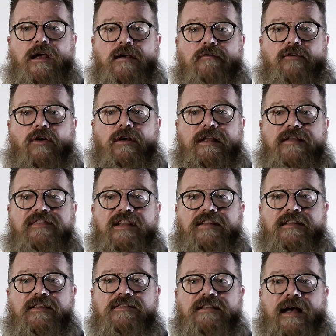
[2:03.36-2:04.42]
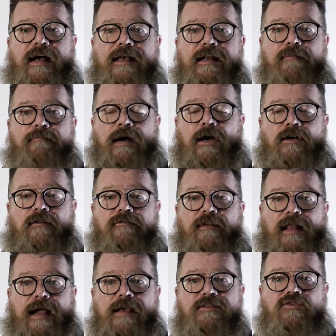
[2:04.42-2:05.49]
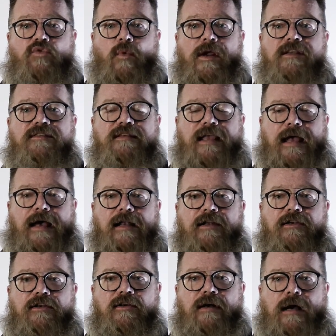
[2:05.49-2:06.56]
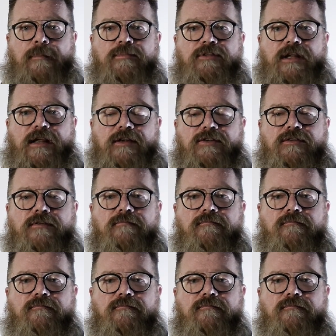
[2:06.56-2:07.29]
for leaving this item out of last week's calendar update.